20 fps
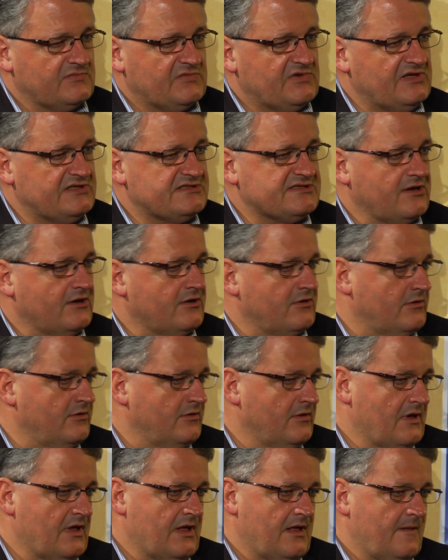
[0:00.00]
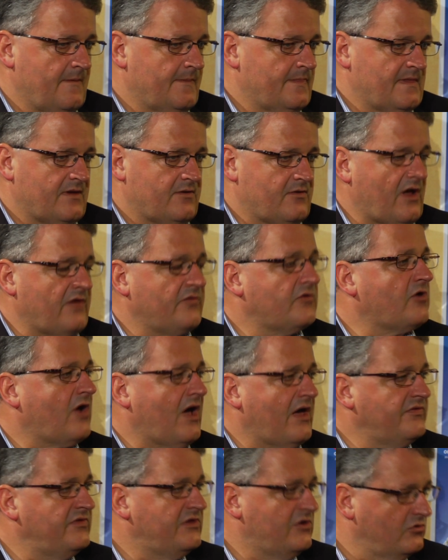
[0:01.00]
These are rather
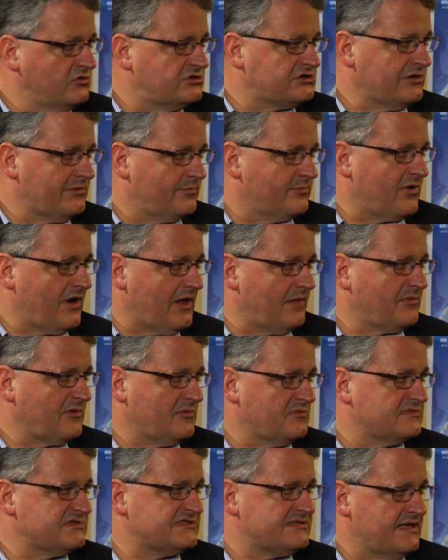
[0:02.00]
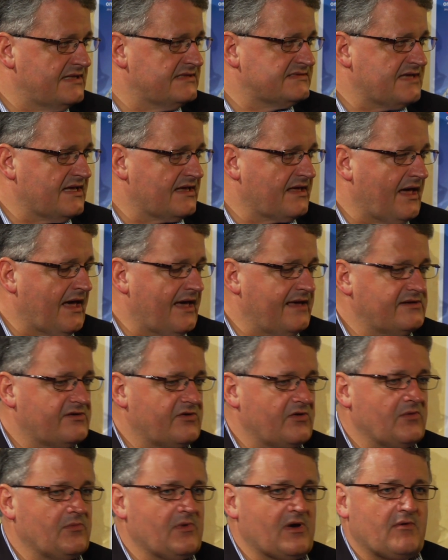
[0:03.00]
unusual problems in
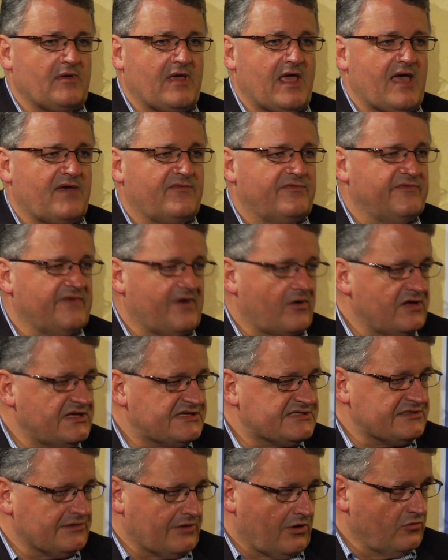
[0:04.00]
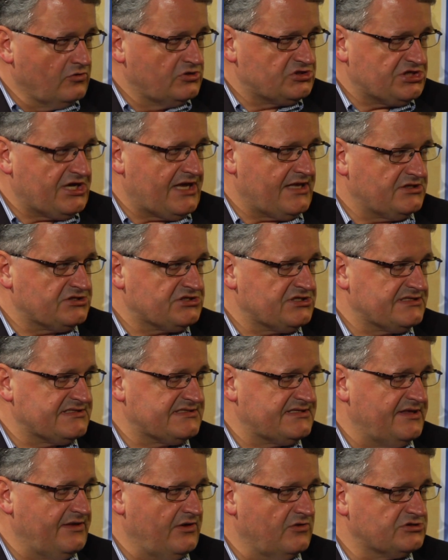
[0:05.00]
psychiatry, where we have very slow
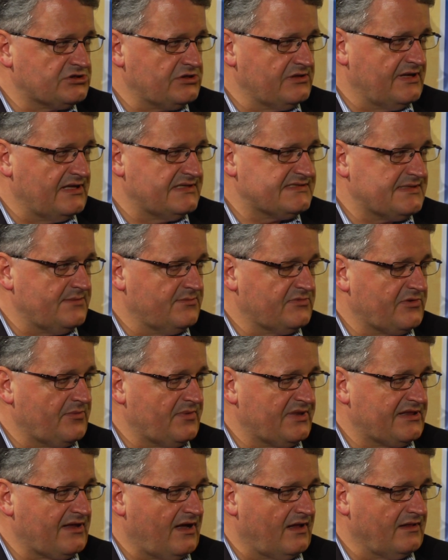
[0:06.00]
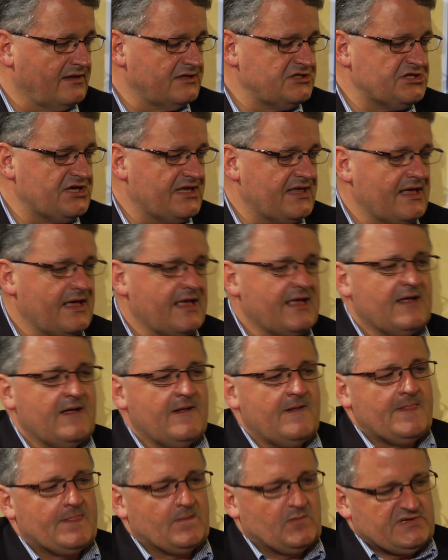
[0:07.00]
changes, usually in symptomatology.
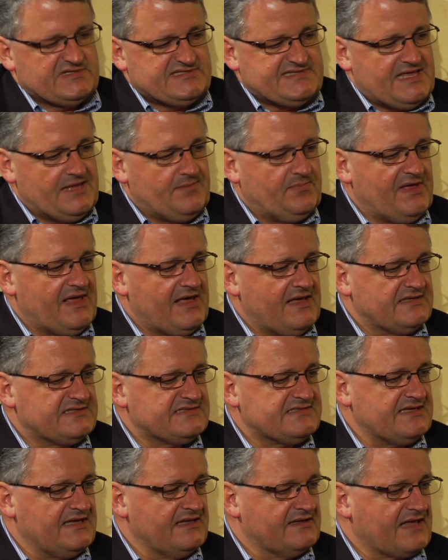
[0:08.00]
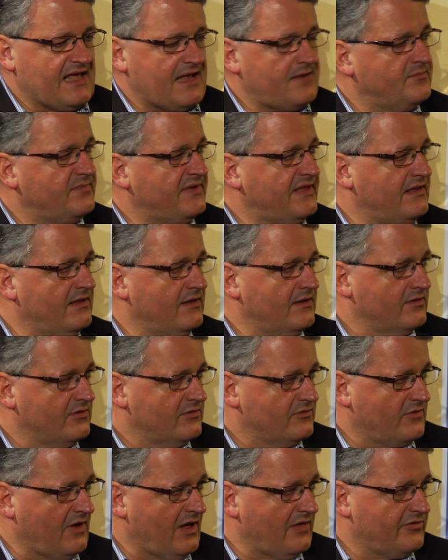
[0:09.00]
With DBS, it can be
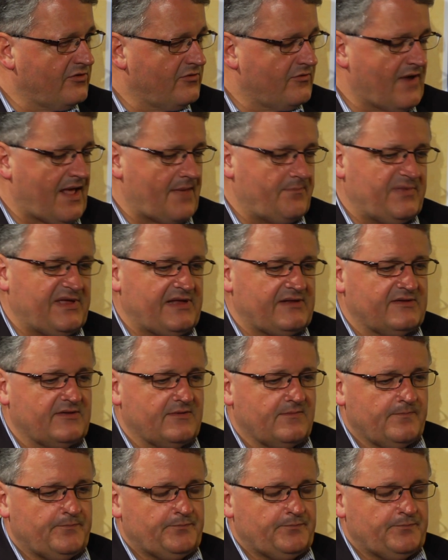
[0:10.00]
rather rapid.